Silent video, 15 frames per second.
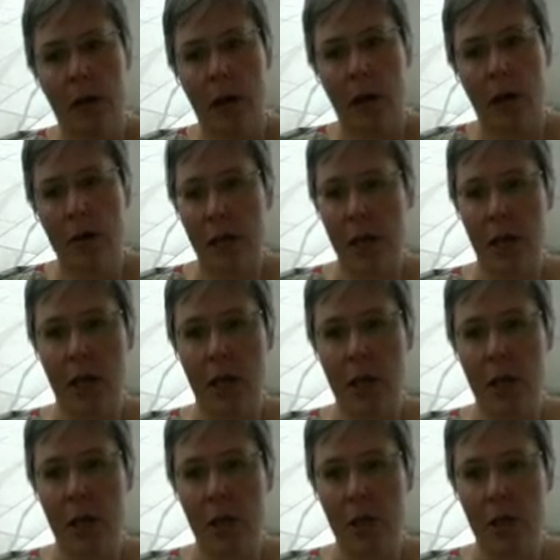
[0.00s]
I think
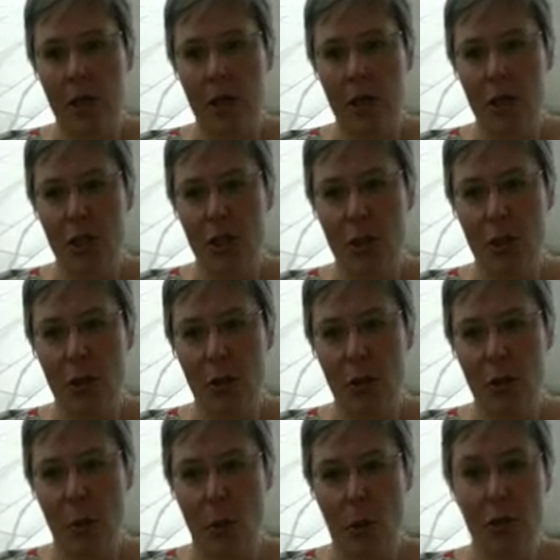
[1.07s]
politicians
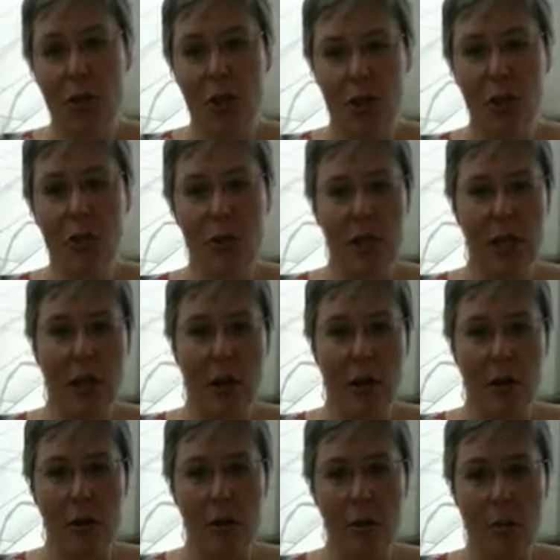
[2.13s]
want to use the
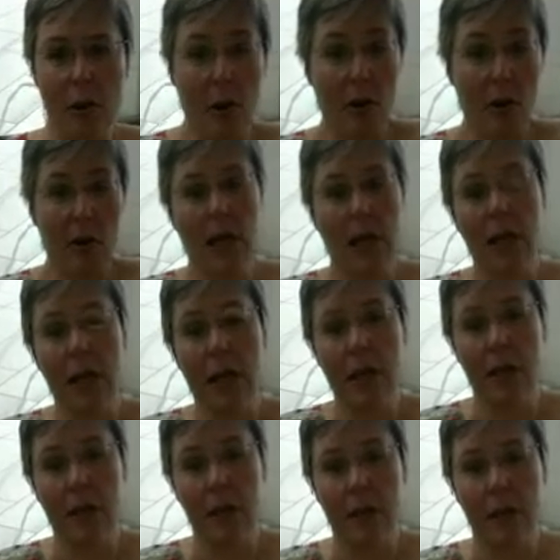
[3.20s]
arts partly
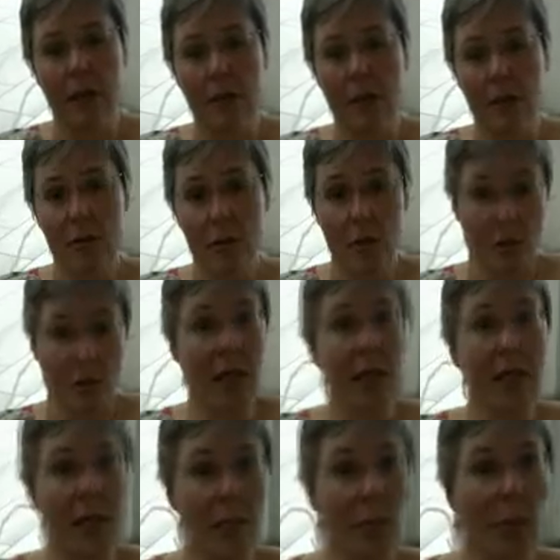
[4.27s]
to
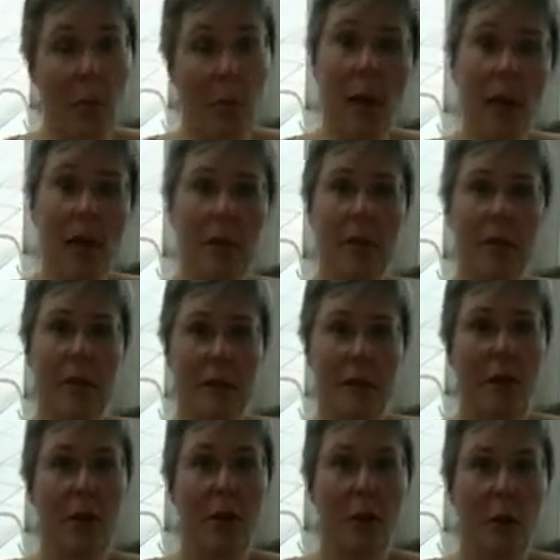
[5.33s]
please the public as a
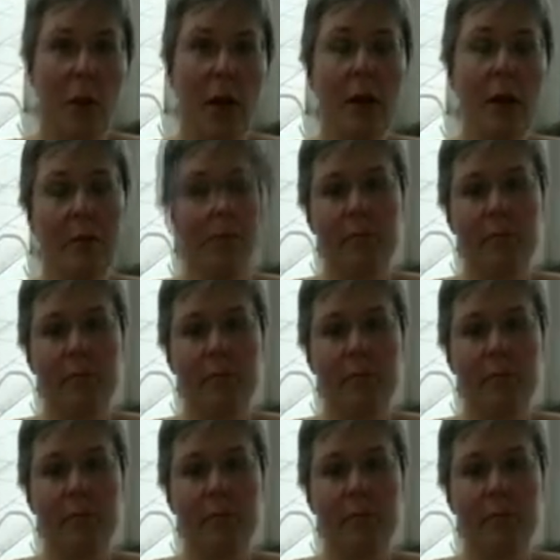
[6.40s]
vote winner.